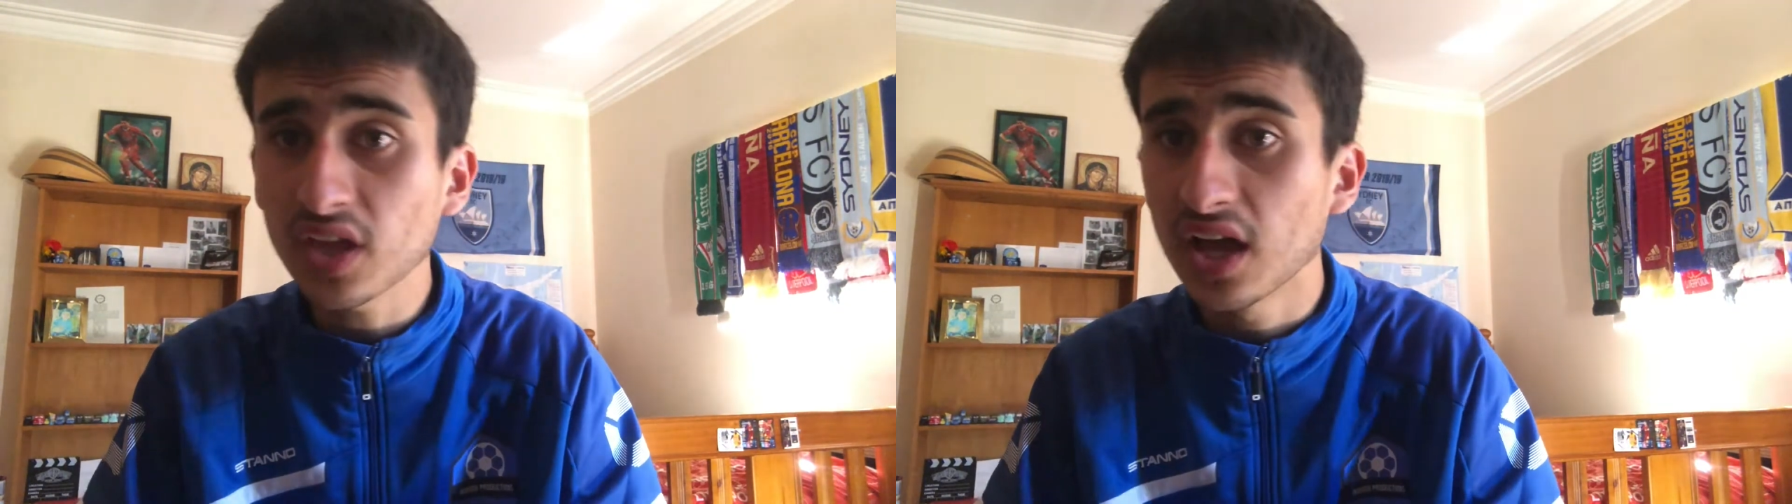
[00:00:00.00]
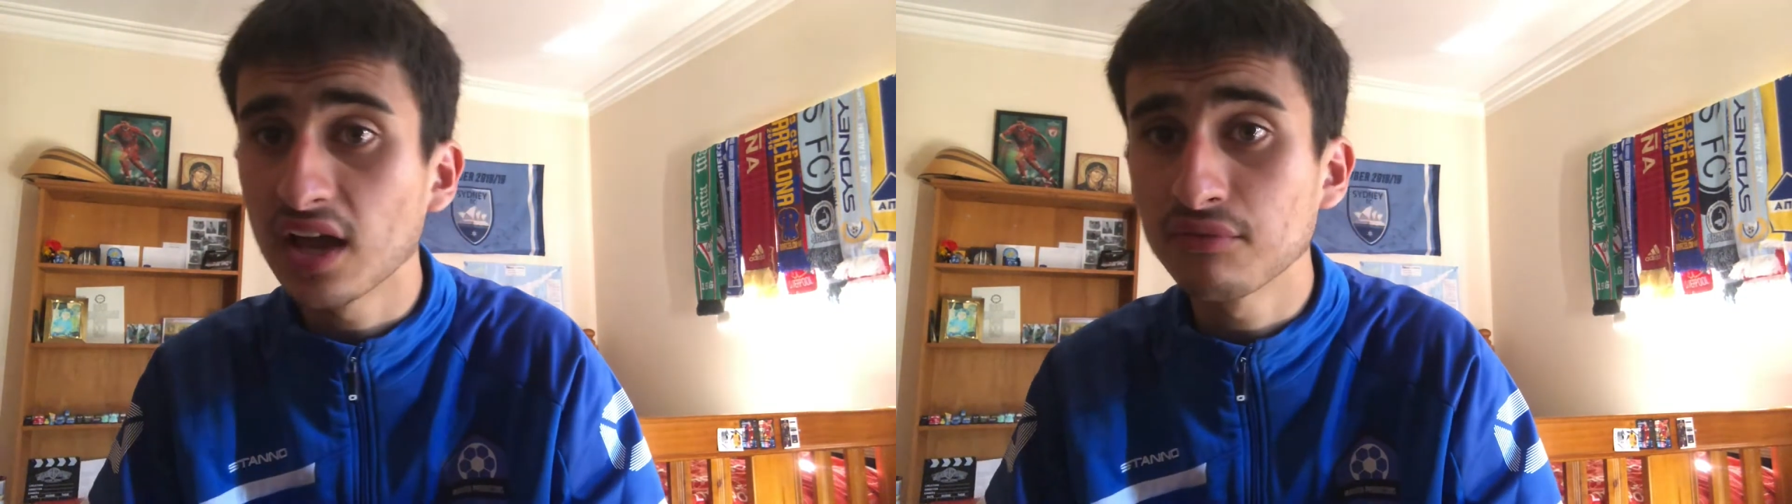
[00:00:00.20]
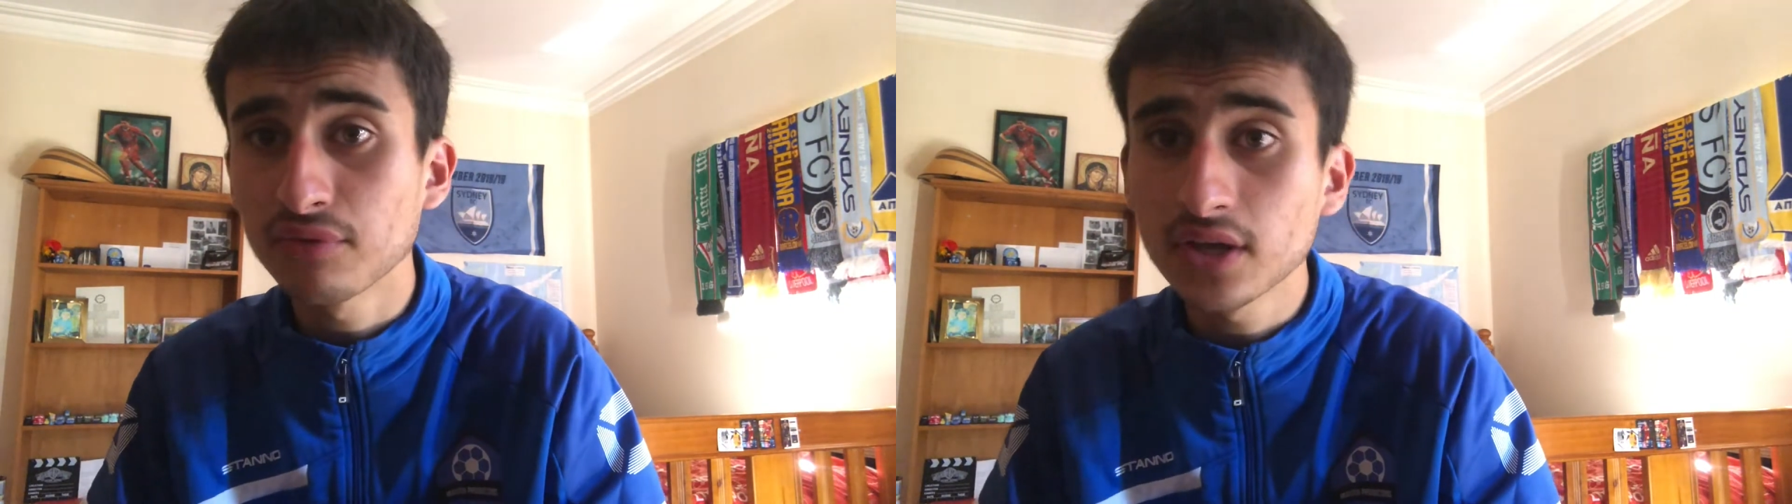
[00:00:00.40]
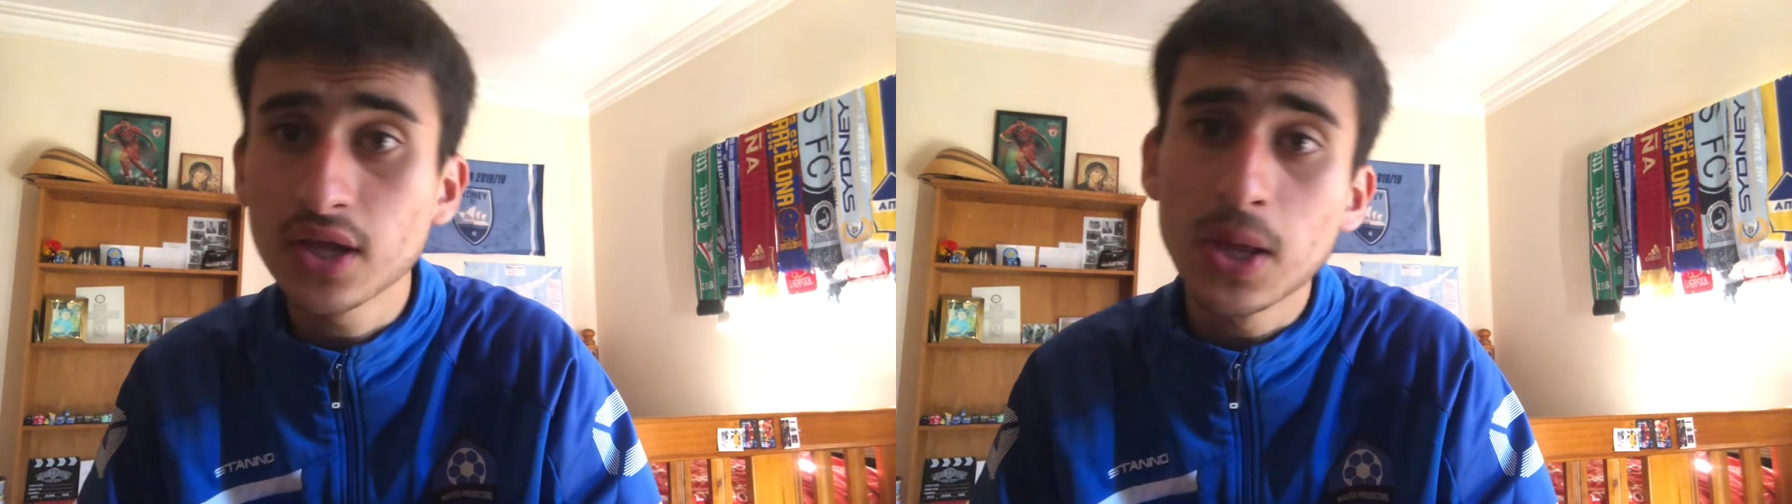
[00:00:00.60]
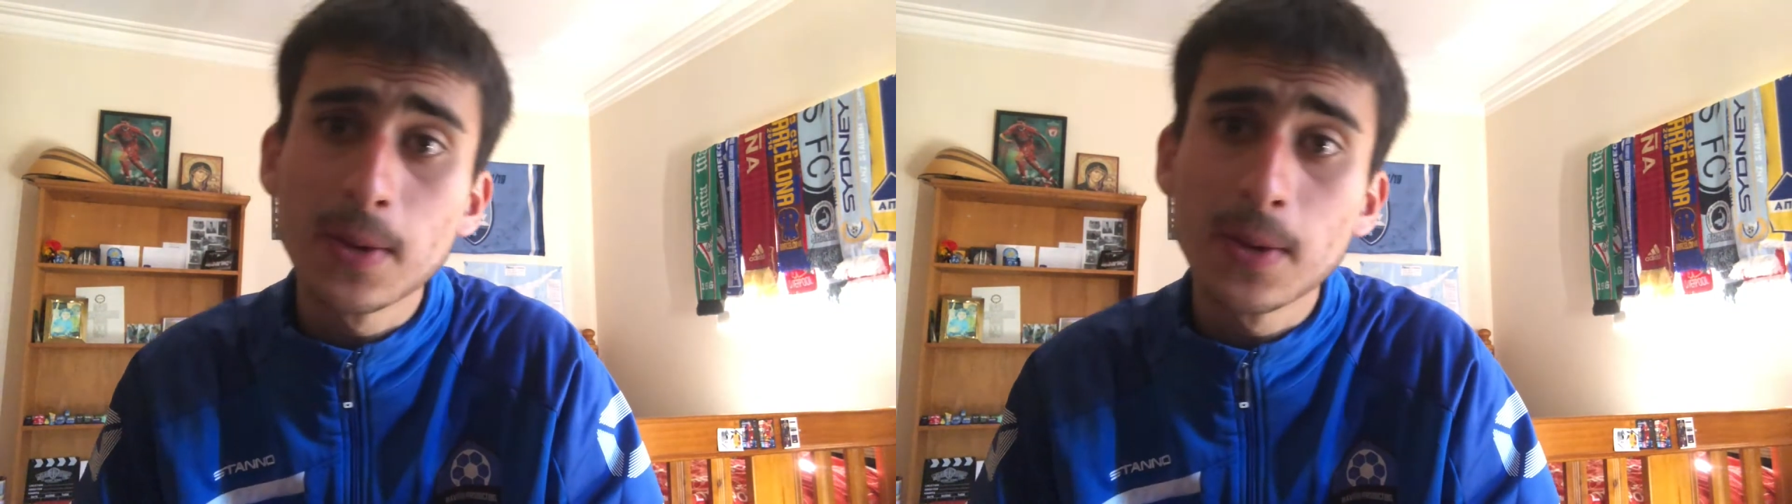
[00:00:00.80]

every